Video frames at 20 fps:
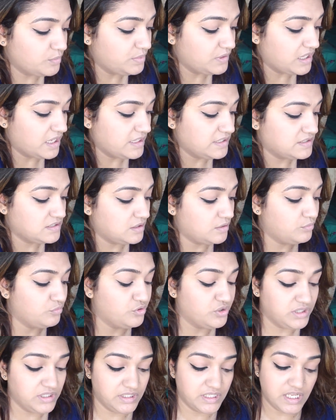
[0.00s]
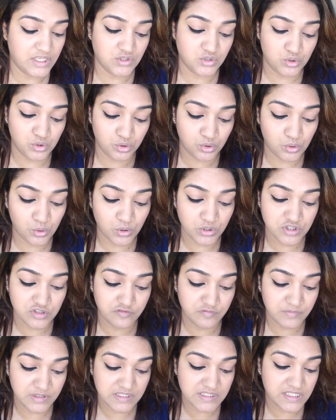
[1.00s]
Apply some really nice good coats
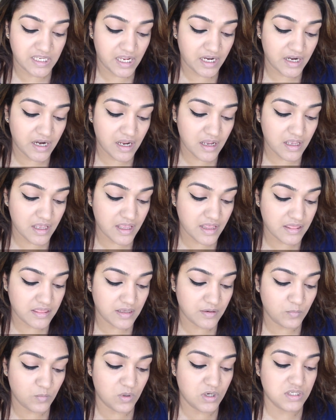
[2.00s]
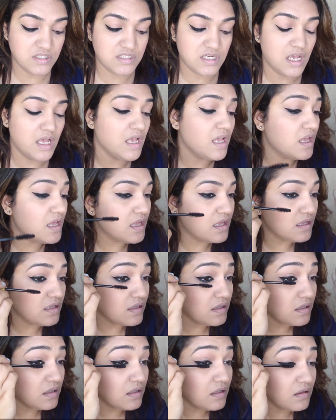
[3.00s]
of mascara and then we're
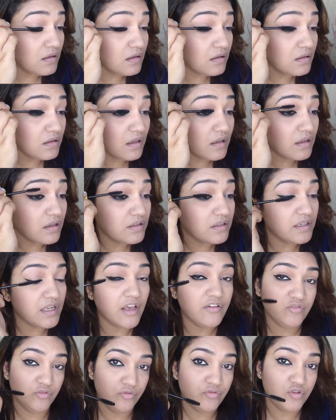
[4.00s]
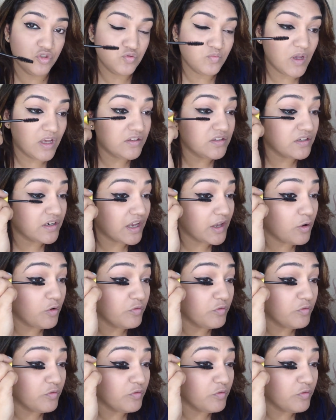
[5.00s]
done. And then I have to finish my under eye,